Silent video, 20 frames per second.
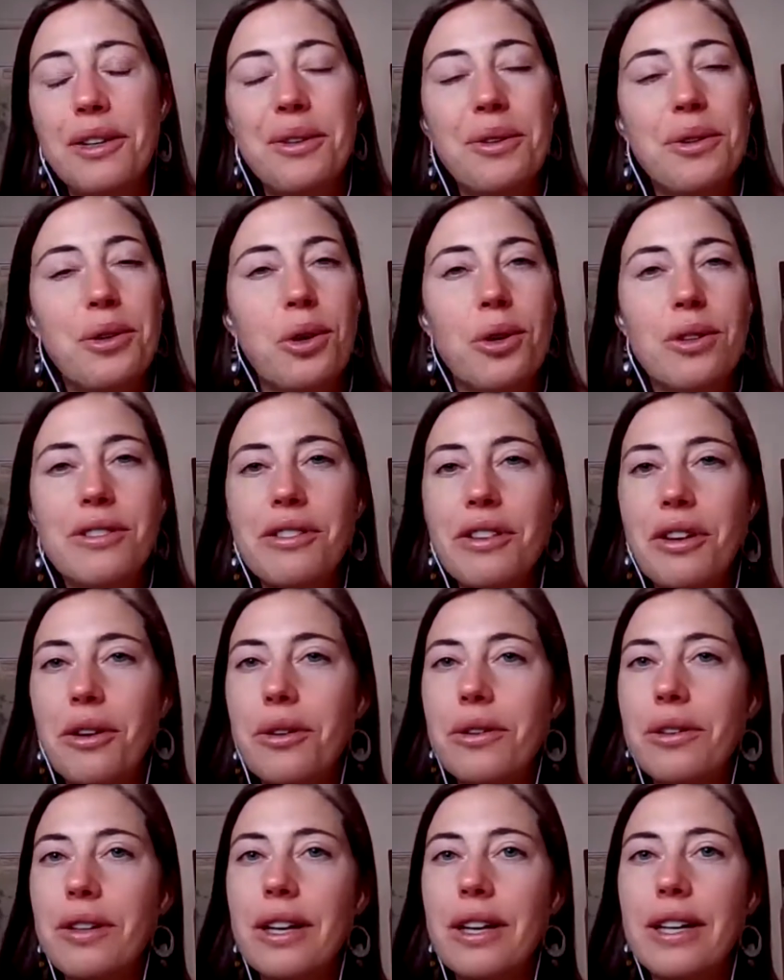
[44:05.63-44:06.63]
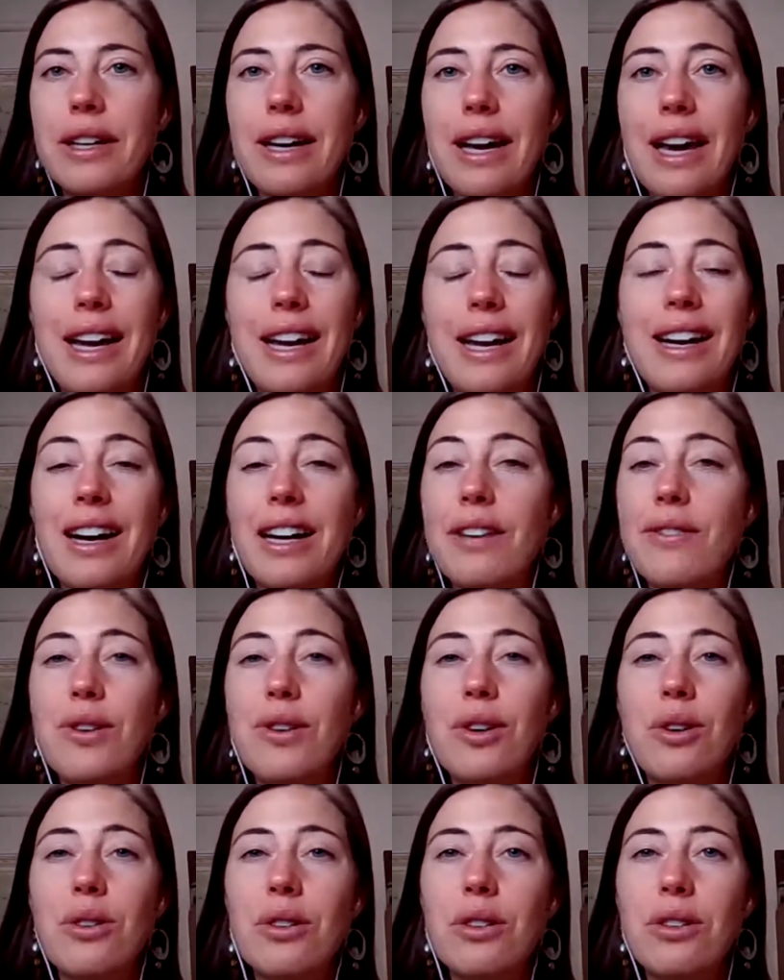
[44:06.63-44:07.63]
You can cold soak like any kind of
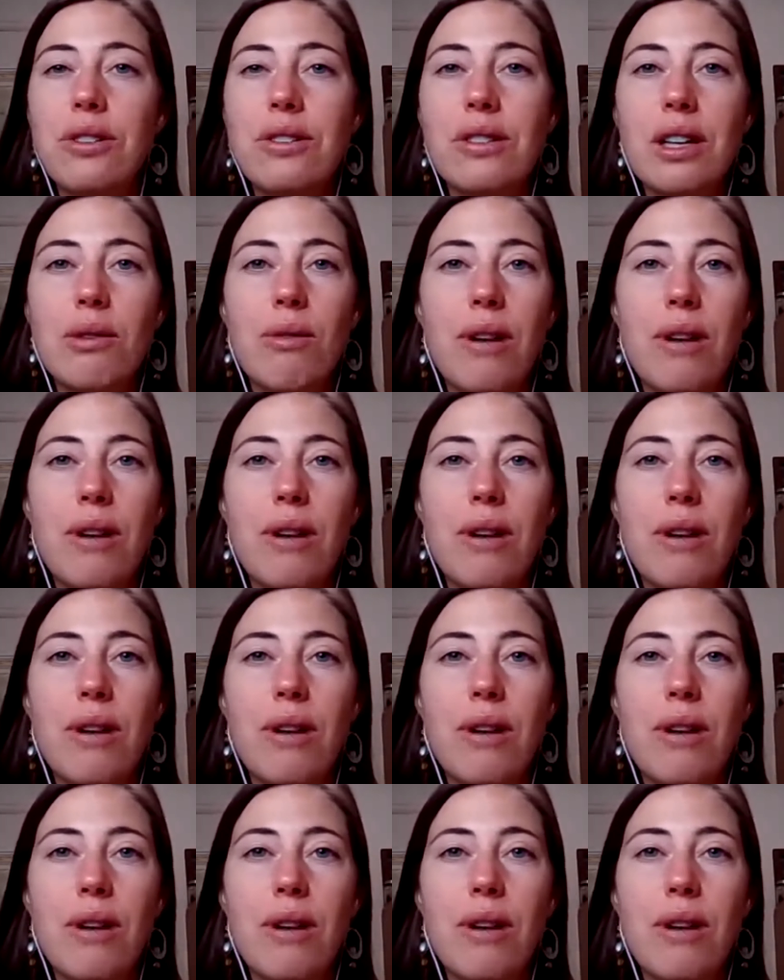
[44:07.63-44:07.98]
noodles,